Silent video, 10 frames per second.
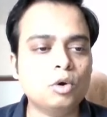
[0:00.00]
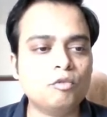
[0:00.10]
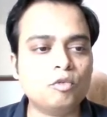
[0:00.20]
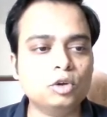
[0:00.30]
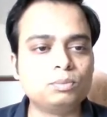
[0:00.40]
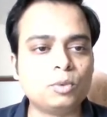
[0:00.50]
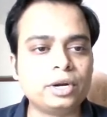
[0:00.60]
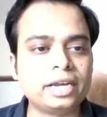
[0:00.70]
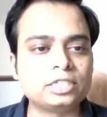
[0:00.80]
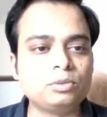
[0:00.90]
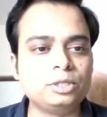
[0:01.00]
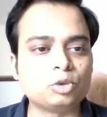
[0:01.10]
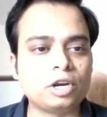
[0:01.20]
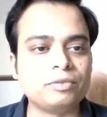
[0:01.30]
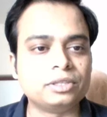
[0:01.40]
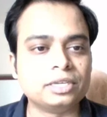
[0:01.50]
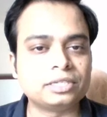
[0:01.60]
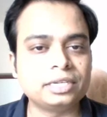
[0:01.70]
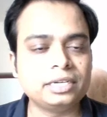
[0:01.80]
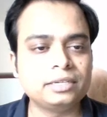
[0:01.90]
Fourth point has to be joined with
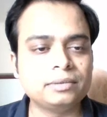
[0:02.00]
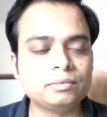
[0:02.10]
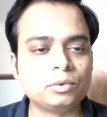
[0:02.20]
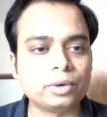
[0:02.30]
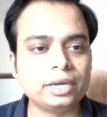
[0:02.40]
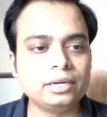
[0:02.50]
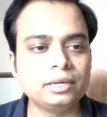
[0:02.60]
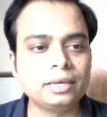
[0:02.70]
this end, right?